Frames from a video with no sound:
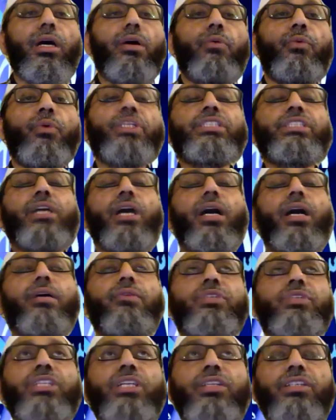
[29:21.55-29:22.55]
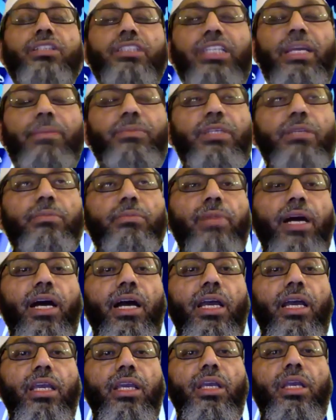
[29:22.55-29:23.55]
which are accepted
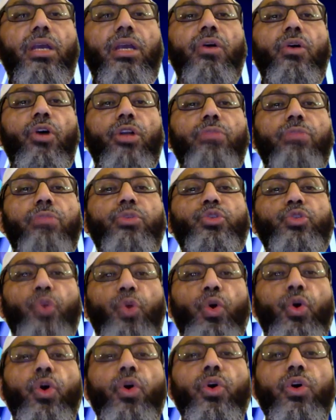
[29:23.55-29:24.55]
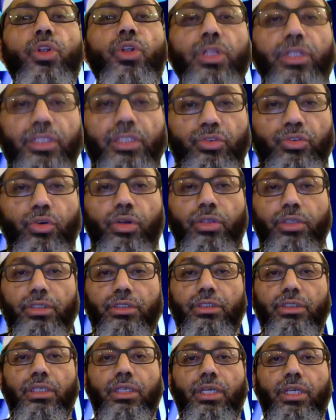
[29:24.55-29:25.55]
by almost all the scholars.